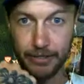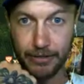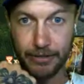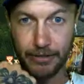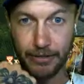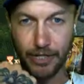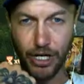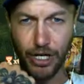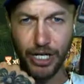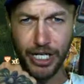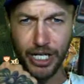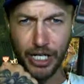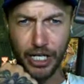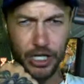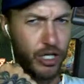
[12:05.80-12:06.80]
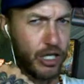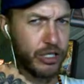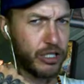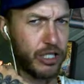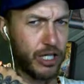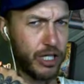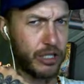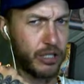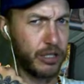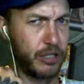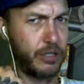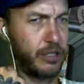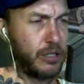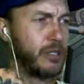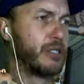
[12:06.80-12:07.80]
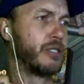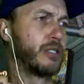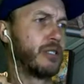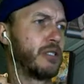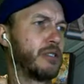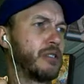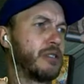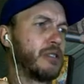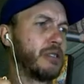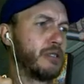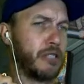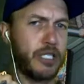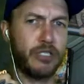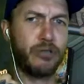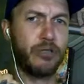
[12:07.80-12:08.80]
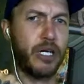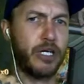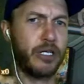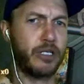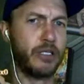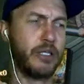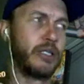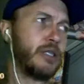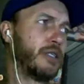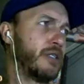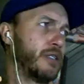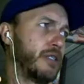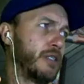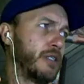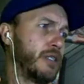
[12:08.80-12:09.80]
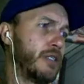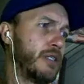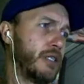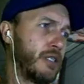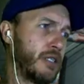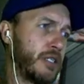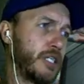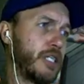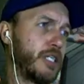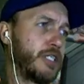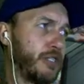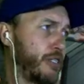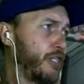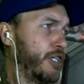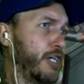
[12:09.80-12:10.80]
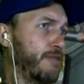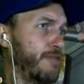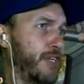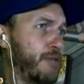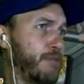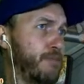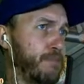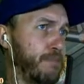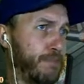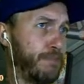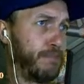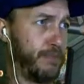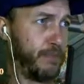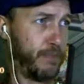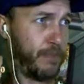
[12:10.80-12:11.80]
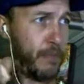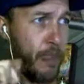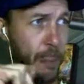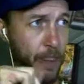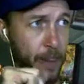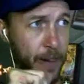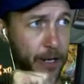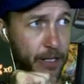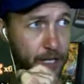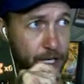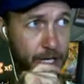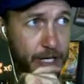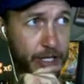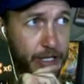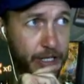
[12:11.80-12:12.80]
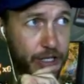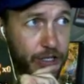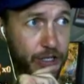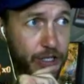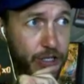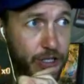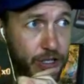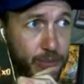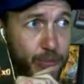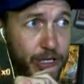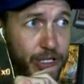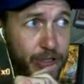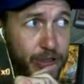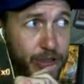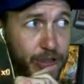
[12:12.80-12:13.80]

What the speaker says: Not gonna. That's right. Yes, you can have them. Are you going to shock my dude?